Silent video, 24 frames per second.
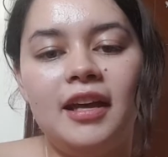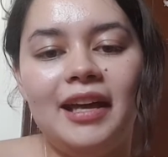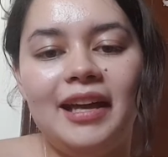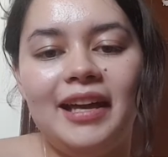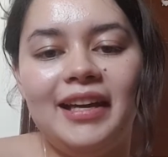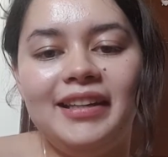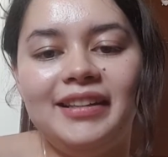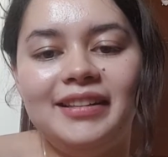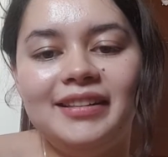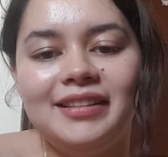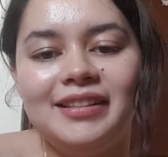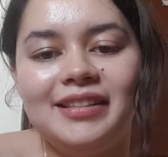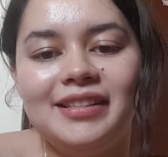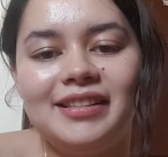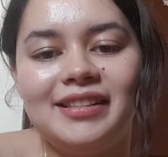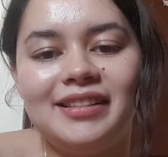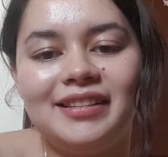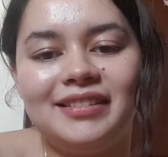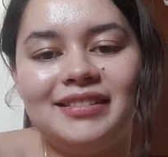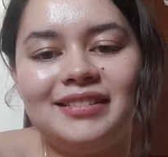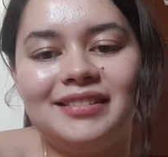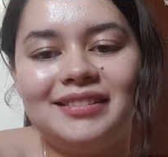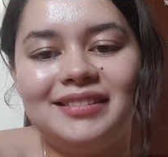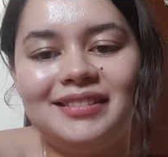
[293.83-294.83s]
And
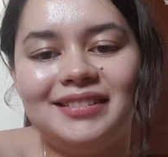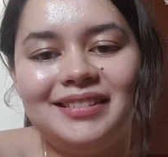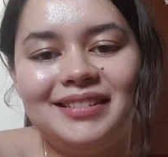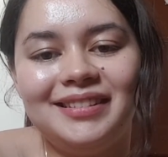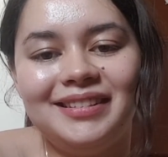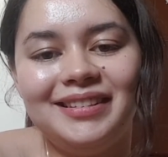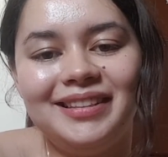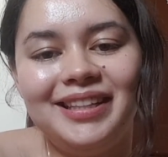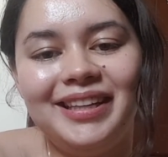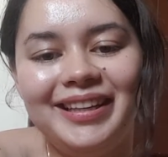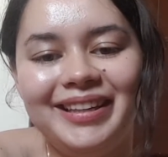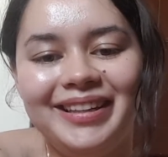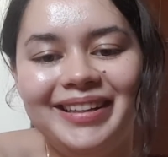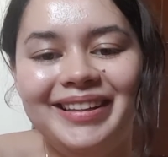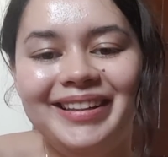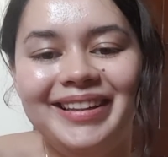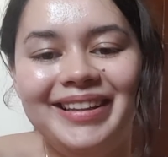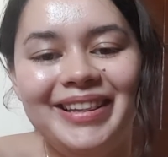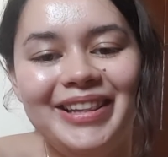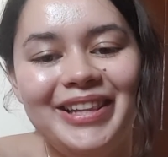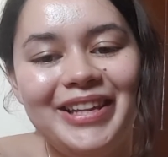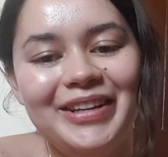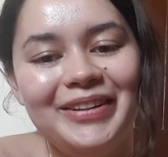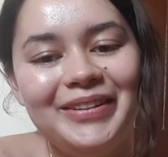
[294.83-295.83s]

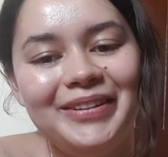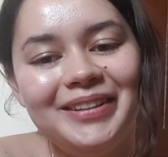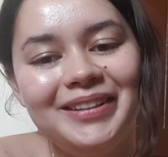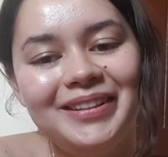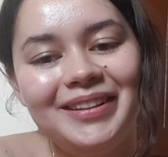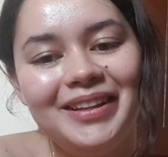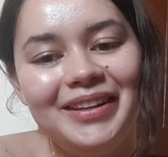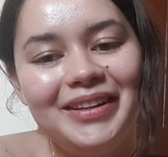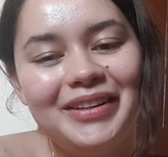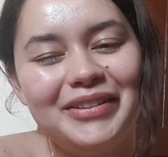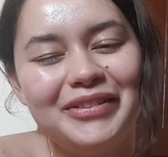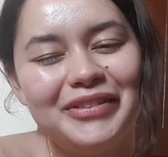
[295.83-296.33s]
there are a lot